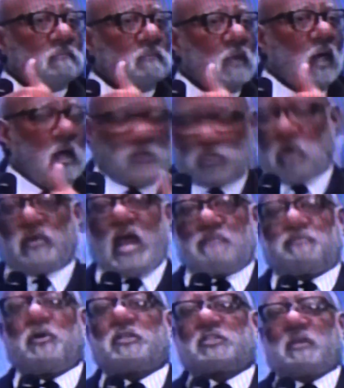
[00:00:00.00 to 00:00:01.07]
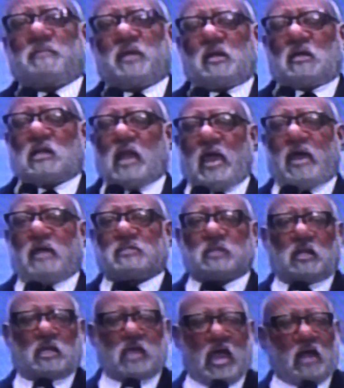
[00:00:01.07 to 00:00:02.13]
And so that puts him in a class
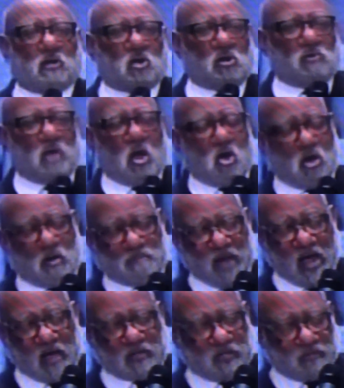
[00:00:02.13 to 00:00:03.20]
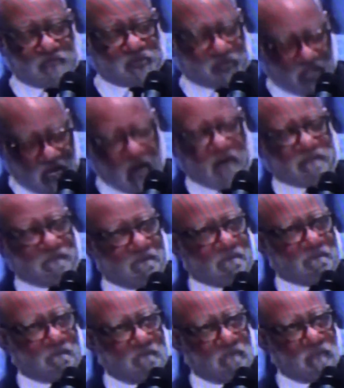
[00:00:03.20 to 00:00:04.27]
and a category all by himself.
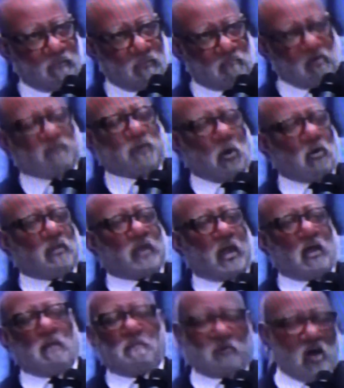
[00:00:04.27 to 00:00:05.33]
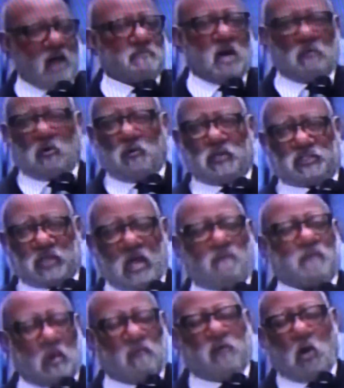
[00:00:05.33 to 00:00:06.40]
Before there, grandmama would say,
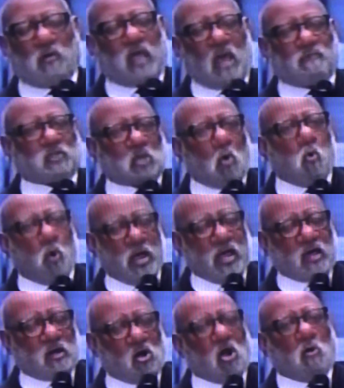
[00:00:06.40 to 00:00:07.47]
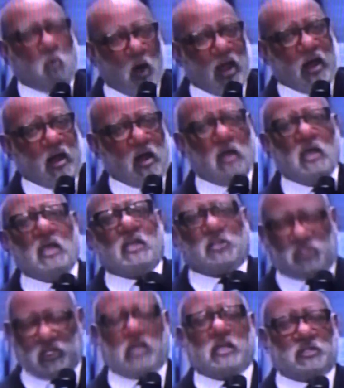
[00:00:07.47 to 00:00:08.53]
before there was a when or a where,
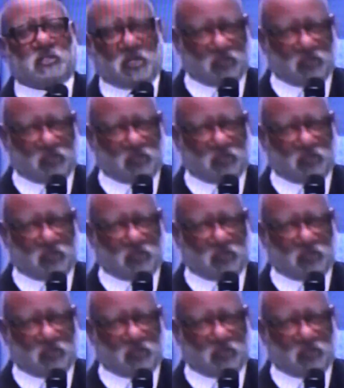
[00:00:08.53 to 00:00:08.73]
Jesus